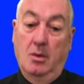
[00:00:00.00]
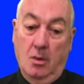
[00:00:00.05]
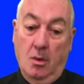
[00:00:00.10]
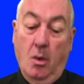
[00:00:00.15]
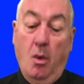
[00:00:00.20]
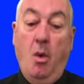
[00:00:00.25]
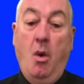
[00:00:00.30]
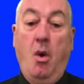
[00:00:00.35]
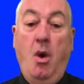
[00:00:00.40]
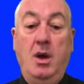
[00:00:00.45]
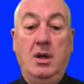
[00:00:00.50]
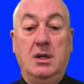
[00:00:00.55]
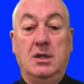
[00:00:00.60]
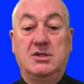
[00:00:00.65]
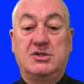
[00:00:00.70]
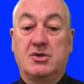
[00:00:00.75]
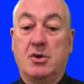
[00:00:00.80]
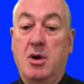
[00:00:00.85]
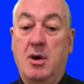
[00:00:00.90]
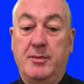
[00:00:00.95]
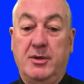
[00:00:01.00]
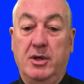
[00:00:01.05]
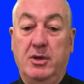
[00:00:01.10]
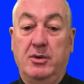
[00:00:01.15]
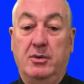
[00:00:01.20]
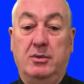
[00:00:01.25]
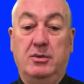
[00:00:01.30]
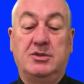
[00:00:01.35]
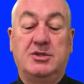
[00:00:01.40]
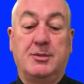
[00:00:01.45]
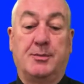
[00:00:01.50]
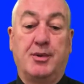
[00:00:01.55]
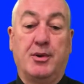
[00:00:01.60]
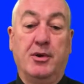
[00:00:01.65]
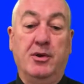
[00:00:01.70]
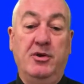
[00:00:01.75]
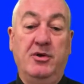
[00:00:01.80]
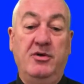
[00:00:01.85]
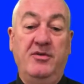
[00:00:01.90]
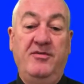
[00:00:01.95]
or a tribunal to
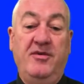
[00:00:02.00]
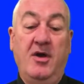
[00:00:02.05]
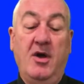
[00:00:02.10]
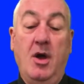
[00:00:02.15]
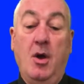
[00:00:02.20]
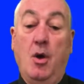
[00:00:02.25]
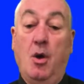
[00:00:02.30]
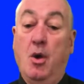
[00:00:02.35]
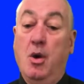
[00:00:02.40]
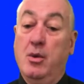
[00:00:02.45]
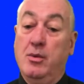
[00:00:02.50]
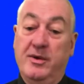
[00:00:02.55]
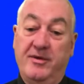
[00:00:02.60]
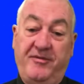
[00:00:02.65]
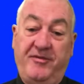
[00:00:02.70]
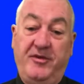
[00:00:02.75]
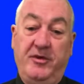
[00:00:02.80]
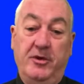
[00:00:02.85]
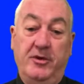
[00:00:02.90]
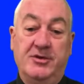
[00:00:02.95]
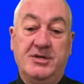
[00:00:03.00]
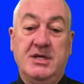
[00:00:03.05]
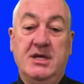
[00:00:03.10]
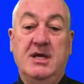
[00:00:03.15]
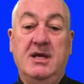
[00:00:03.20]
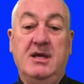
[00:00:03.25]
prove or refute